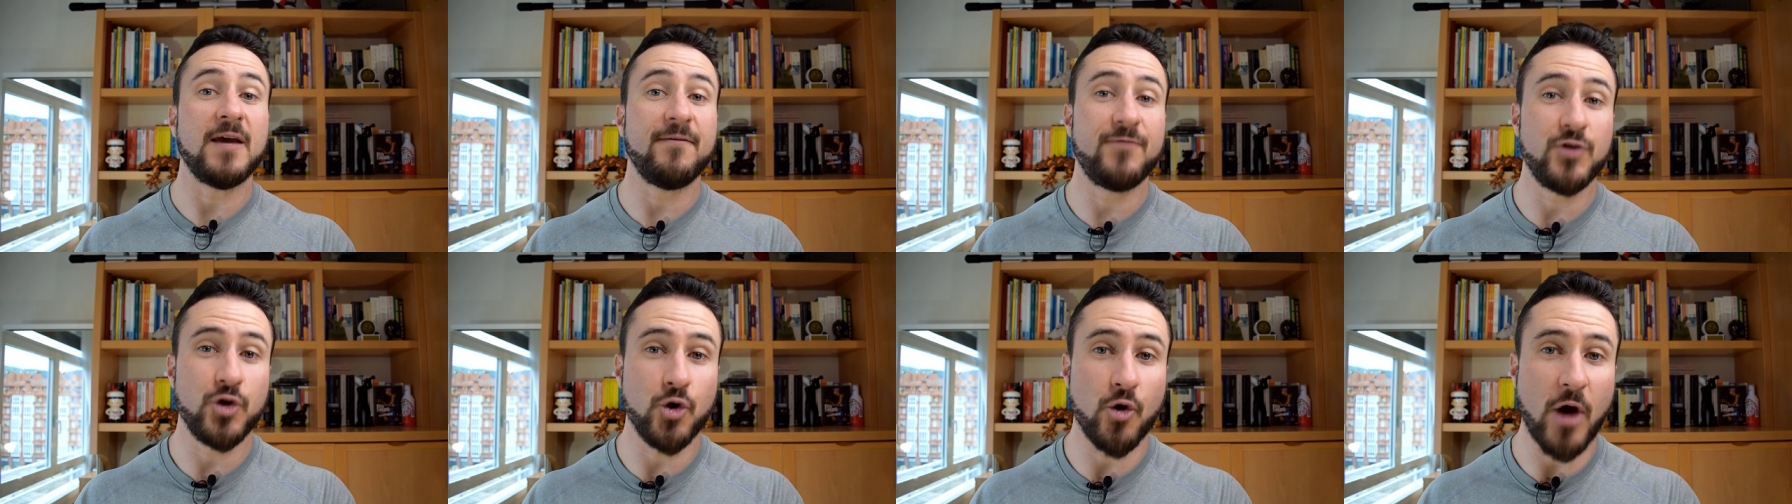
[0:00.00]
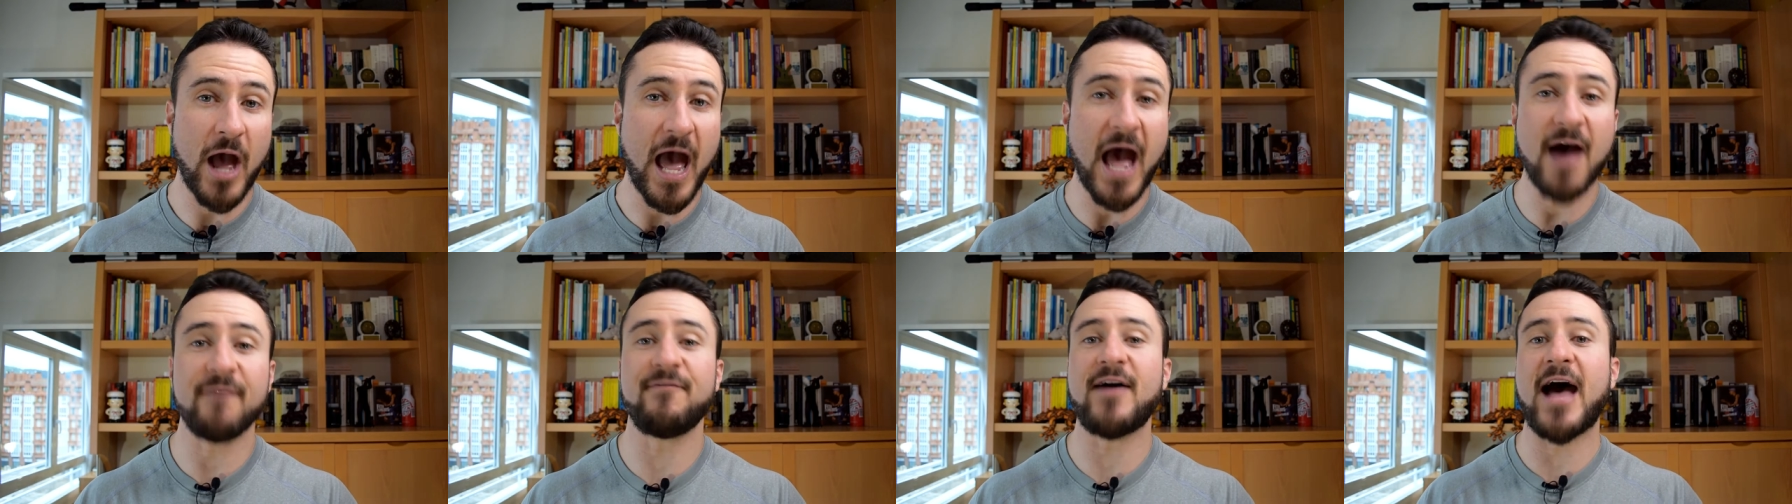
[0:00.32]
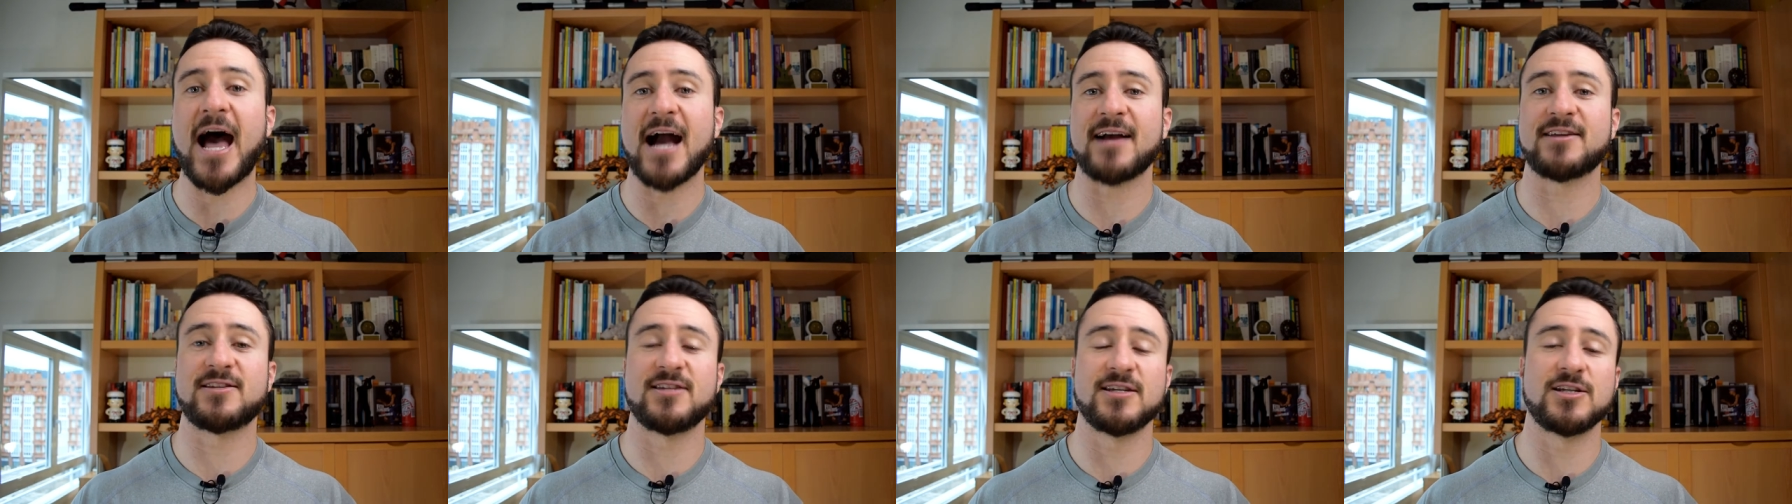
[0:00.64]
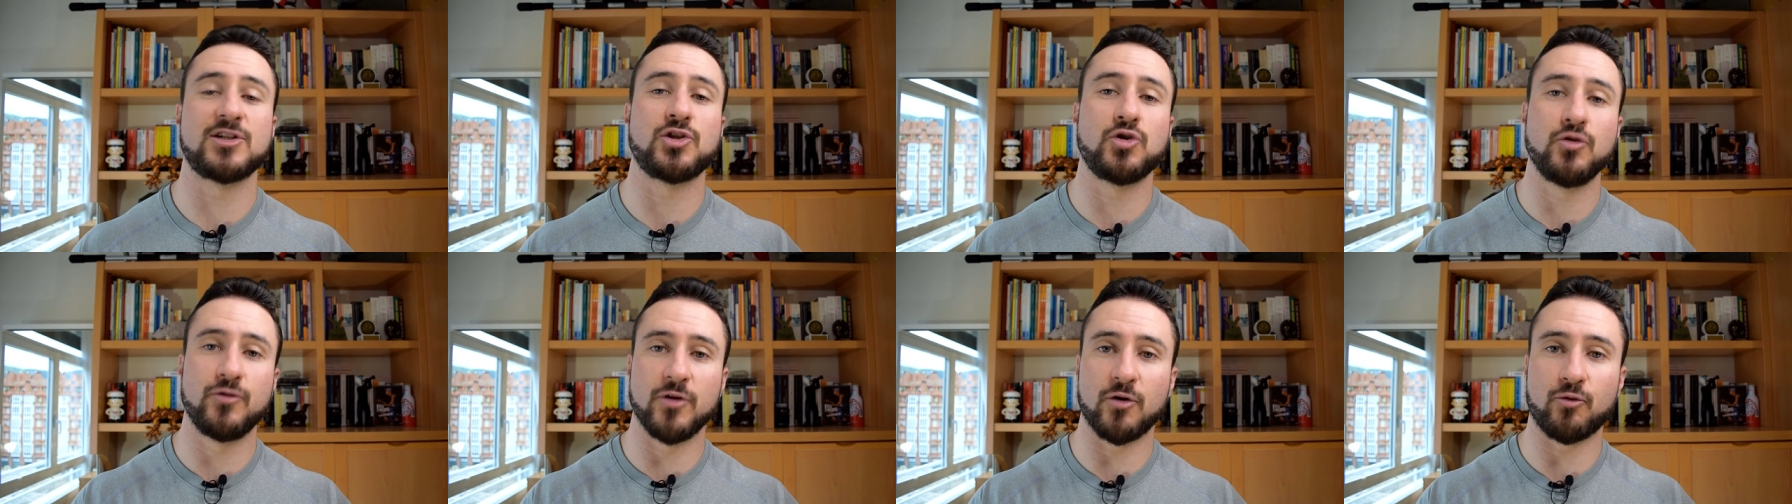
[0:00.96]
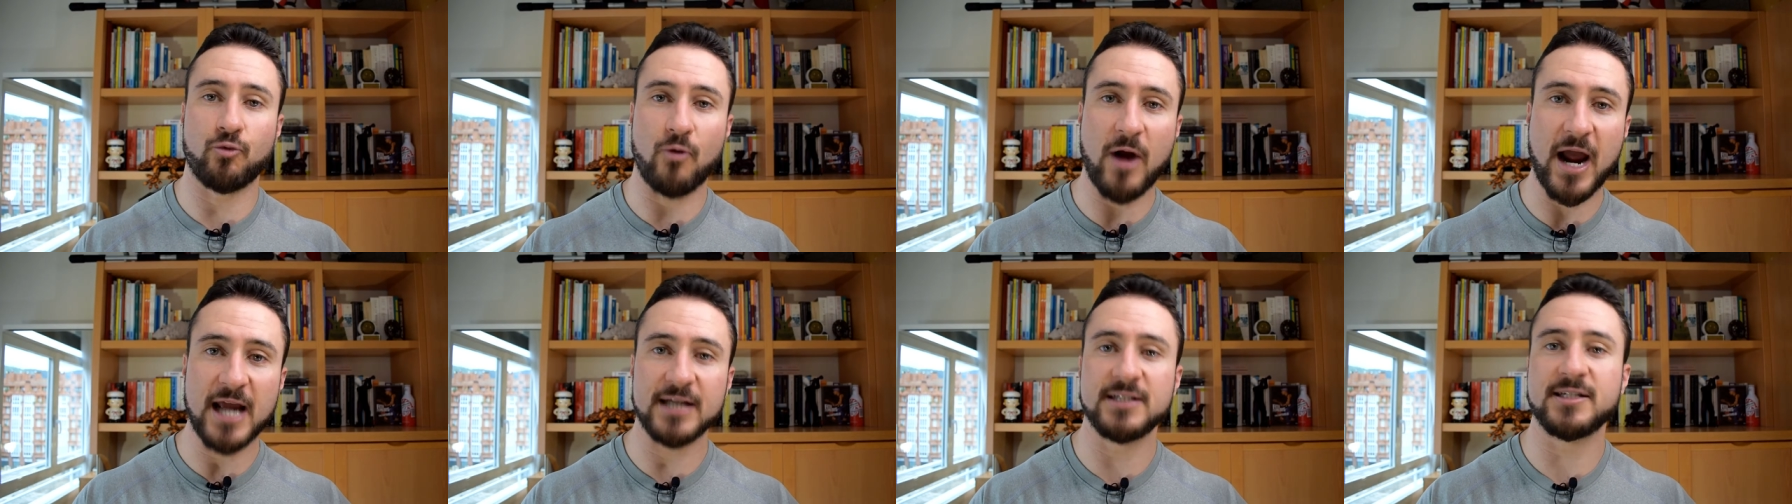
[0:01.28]
you have access to the
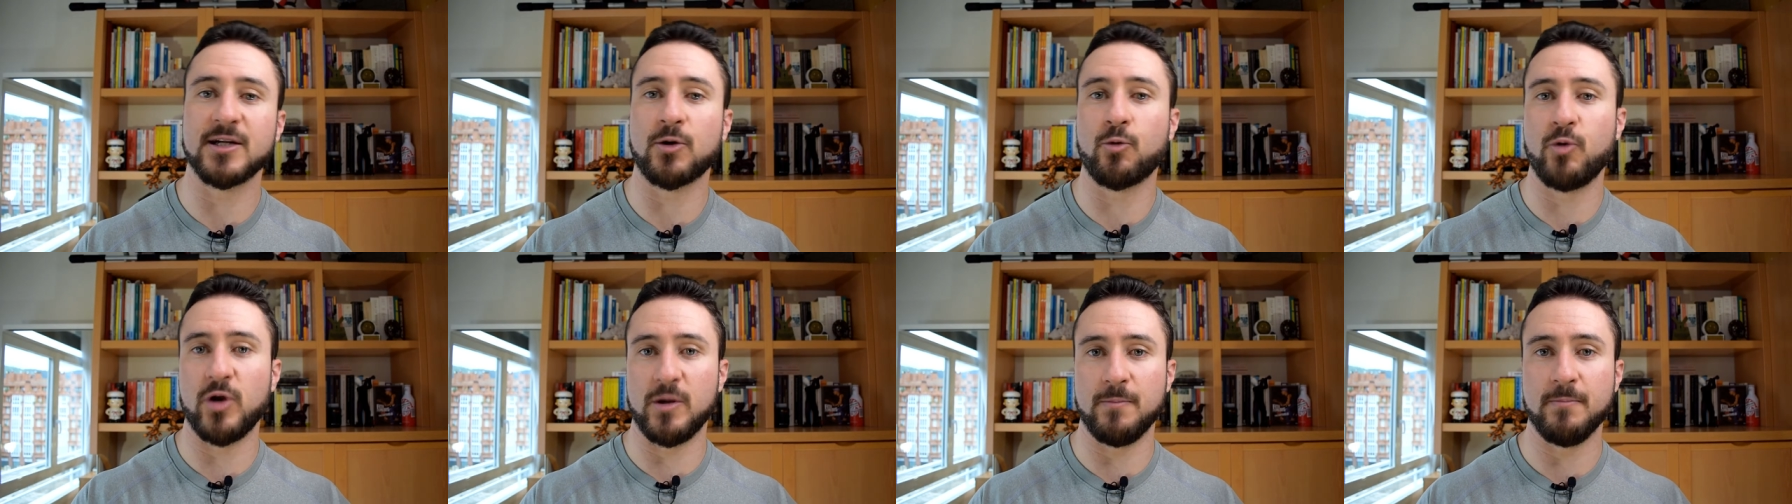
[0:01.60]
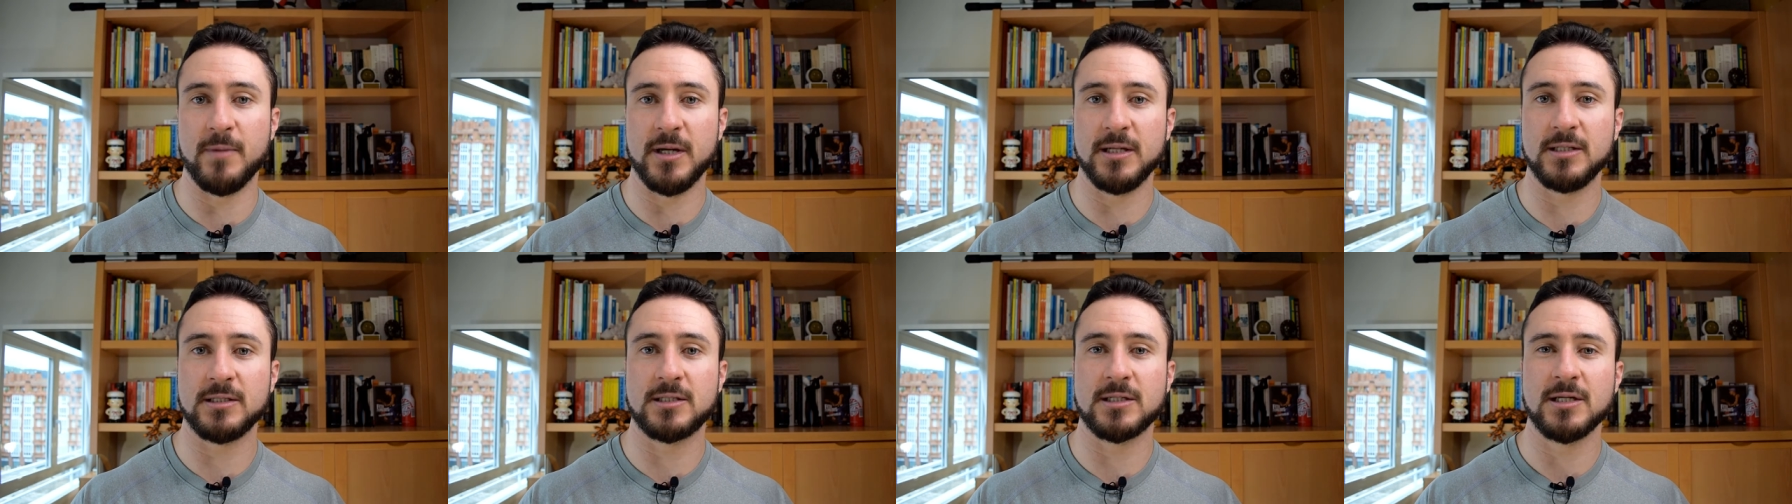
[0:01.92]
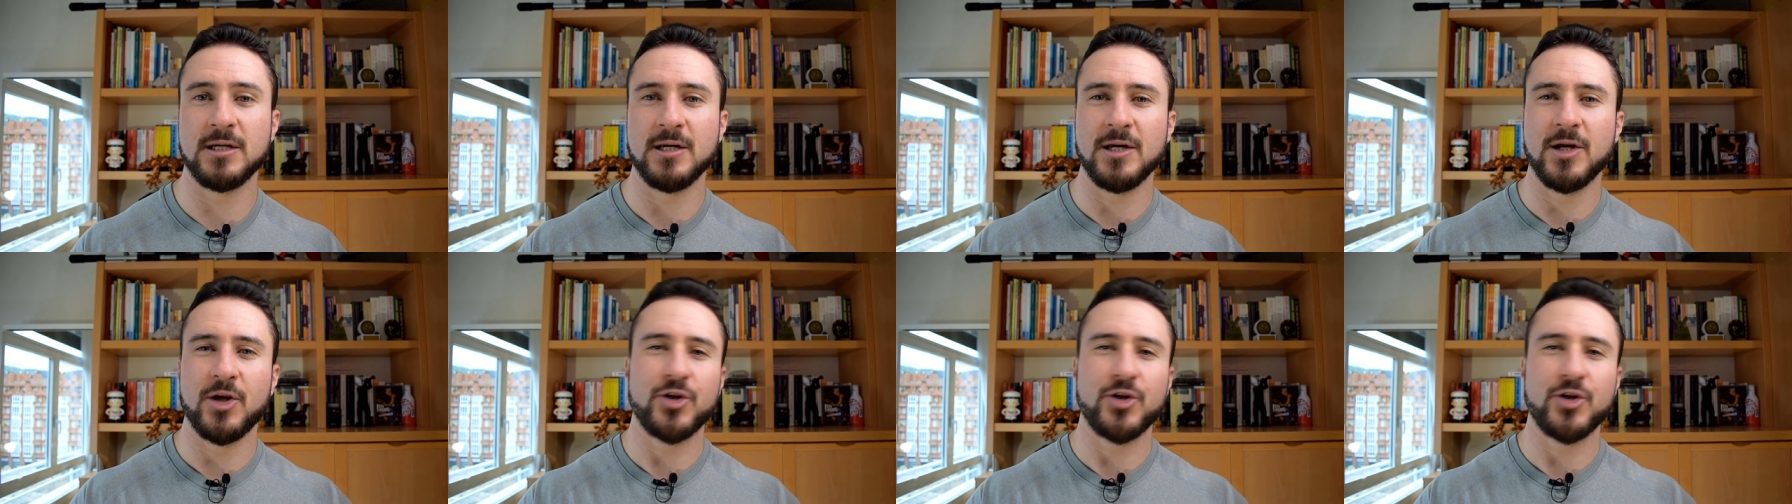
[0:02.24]
right equipment,